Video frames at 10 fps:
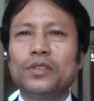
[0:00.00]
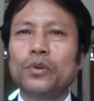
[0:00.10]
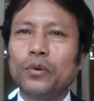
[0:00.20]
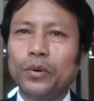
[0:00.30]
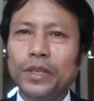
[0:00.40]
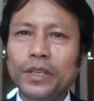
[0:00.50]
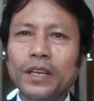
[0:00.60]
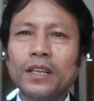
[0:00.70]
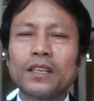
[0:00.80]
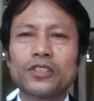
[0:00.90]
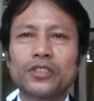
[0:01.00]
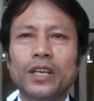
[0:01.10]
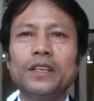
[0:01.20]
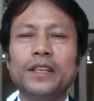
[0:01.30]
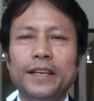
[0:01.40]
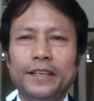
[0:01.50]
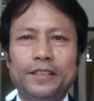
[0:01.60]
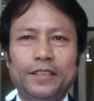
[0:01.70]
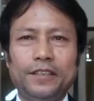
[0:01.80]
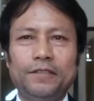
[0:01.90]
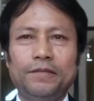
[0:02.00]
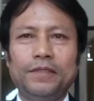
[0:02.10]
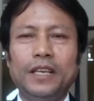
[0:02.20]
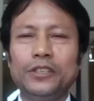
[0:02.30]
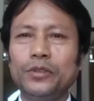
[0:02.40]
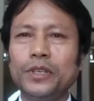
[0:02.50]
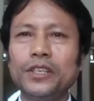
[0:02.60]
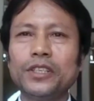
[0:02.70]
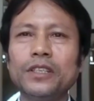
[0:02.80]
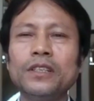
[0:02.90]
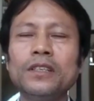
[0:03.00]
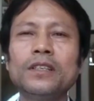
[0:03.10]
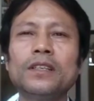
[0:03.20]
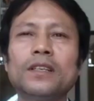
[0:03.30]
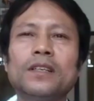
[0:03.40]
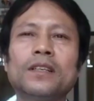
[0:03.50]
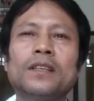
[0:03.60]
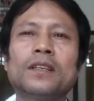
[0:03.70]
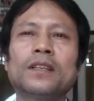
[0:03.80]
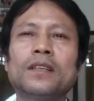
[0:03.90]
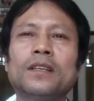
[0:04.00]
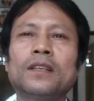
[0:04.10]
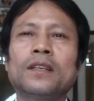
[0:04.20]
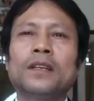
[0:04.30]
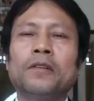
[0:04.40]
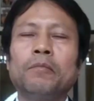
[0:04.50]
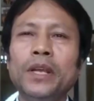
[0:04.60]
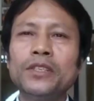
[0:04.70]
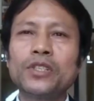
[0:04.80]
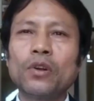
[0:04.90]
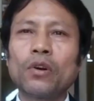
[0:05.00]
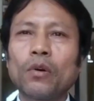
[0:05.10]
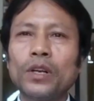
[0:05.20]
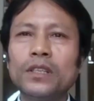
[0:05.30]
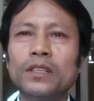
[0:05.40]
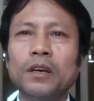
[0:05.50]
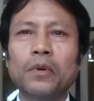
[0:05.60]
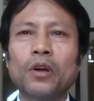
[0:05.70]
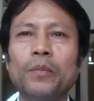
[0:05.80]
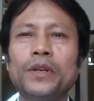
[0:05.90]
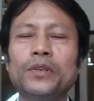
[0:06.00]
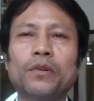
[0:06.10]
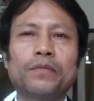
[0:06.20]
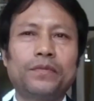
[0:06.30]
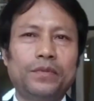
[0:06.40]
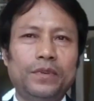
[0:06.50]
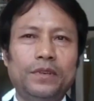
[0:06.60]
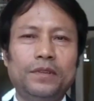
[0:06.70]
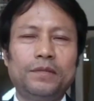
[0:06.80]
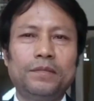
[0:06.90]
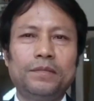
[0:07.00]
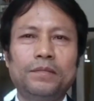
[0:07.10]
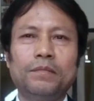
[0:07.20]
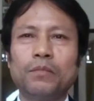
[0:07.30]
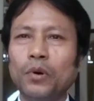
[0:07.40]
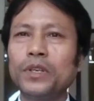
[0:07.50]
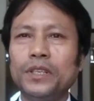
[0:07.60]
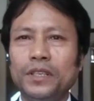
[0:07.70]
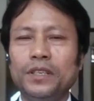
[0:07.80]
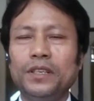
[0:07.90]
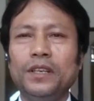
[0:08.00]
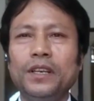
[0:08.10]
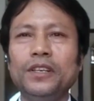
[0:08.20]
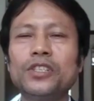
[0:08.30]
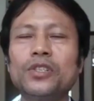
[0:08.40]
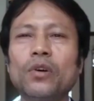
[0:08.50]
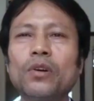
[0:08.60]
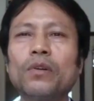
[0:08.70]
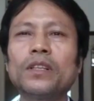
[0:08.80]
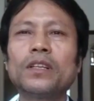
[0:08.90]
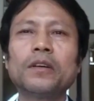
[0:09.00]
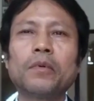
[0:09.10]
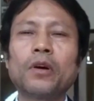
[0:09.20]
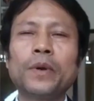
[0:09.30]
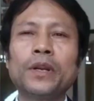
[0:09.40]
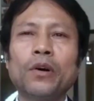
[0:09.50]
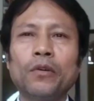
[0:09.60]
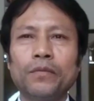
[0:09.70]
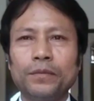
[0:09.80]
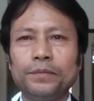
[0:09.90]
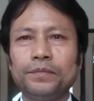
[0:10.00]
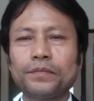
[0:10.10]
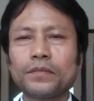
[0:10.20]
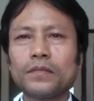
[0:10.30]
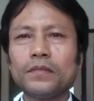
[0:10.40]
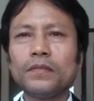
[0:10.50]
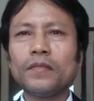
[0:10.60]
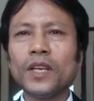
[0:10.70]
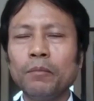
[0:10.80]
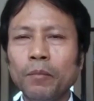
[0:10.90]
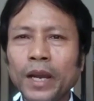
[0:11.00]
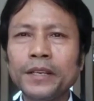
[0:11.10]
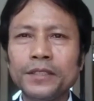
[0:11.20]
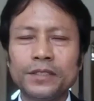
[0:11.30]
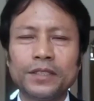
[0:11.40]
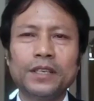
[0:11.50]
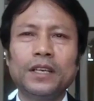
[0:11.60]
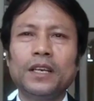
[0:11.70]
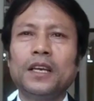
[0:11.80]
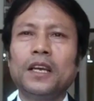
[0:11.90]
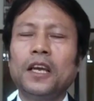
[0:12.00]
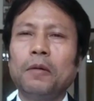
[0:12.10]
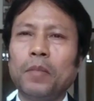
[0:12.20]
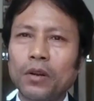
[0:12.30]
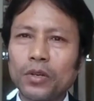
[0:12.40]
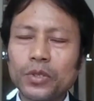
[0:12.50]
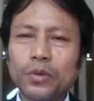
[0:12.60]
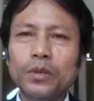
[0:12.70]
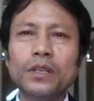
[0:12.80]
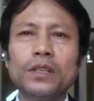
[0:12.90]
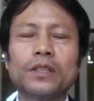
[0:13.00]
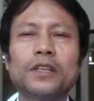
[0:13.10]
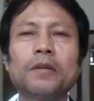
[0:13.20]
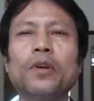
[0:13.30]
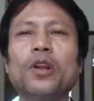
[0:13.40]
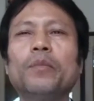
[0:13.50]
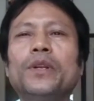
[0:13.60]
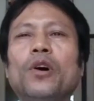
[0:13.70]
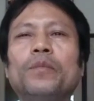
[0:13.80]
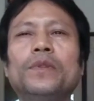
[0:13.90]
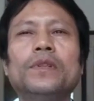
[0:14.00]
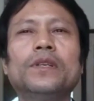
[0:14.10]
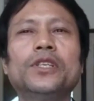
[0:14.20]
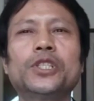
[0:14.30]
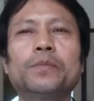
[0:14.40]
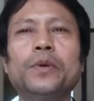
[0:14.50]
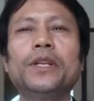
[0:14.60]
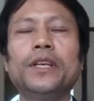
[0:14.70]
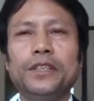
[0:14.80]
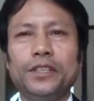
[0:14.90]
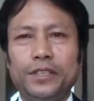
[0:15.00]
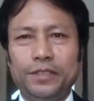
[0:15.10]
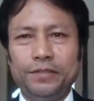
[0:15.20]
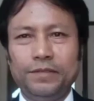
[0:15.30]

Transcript: So we can understand that education means not only the development of body, it is not only the development of mind, but also the development of spirit.